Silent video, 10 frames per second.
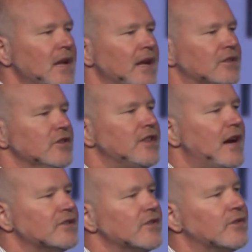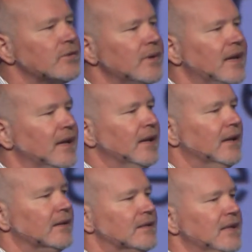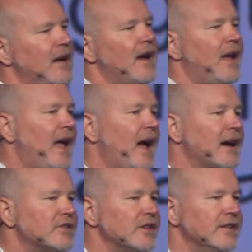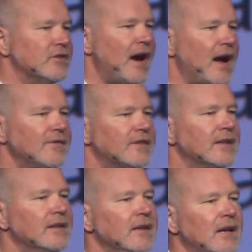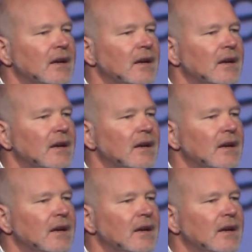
In 2003, TIA actually drafted